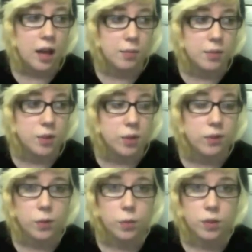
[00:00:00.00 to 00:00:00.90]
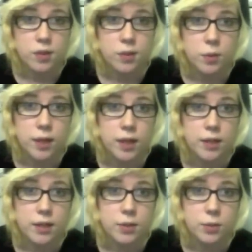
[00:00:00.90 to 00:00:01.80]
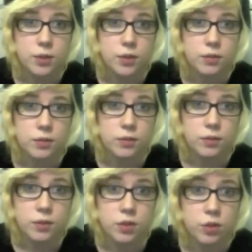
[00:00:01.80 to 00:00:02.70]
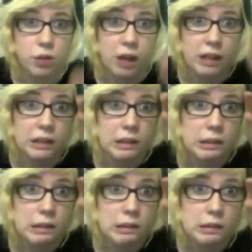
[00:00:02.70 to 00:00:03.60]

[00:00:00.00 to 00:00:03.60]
So if you want somewhere to sort of directly